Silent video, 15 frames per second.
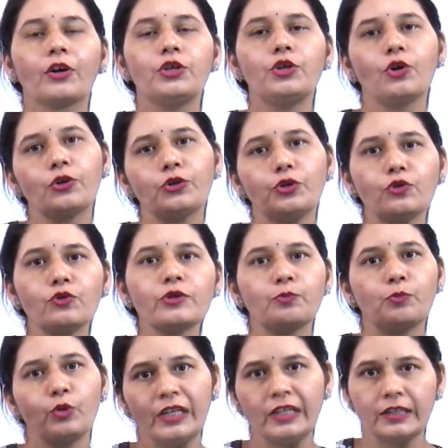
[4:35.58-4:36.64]
your news
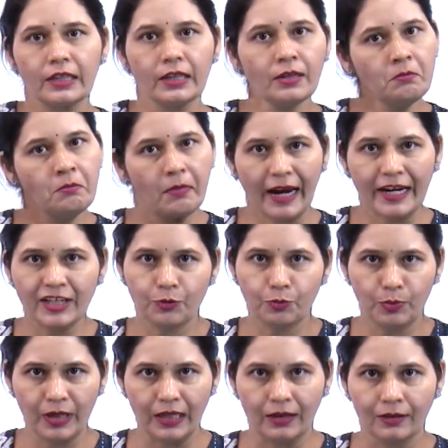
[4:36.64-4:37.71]
bulletin might
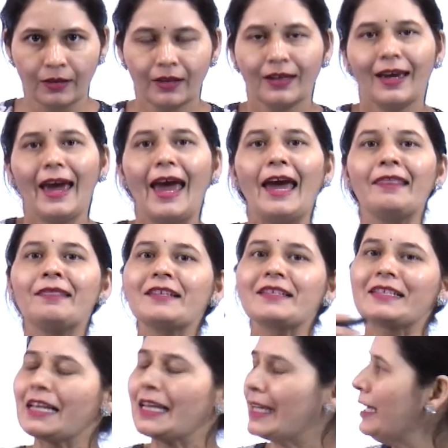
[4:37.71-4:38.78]
be. And the
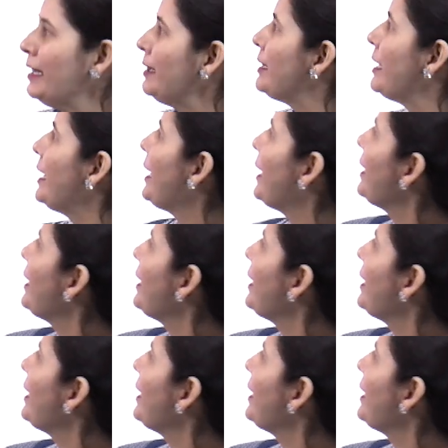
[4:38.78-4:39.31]
second thing